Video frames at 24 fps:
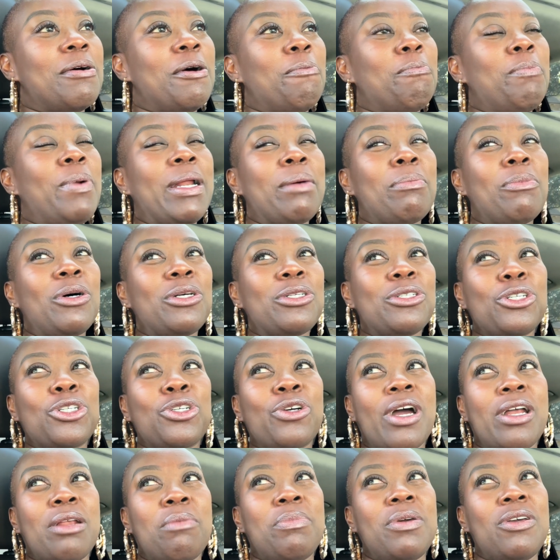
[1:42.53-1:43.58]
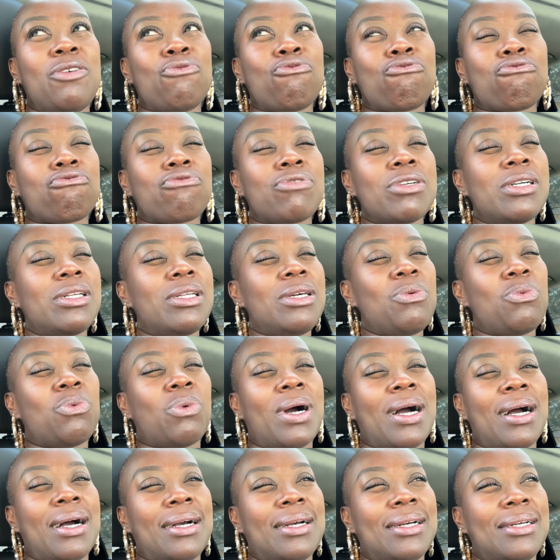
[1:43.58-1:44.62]
But I'm also trying to be really
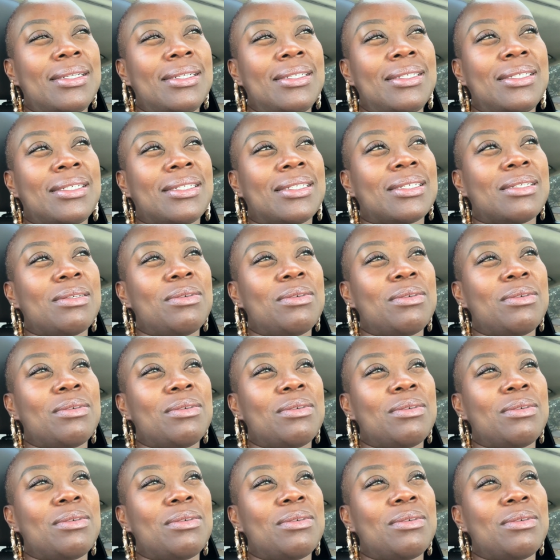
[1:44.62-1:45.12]
wise.